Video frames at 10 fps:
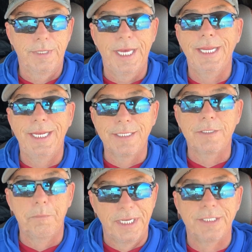And it is
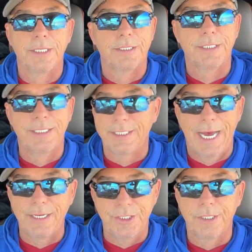a business. It's
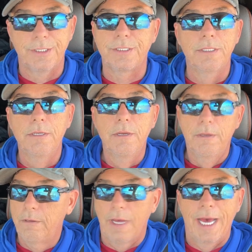not just
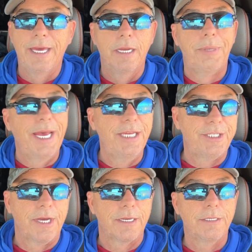I get a
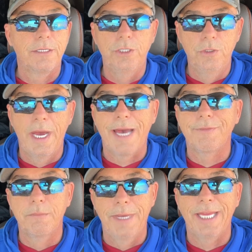paycheck. You have
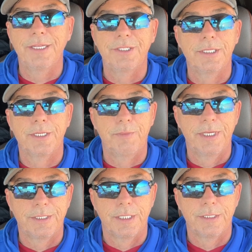to manage this
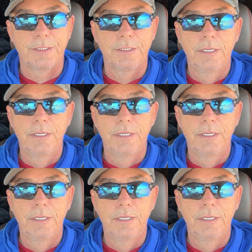business.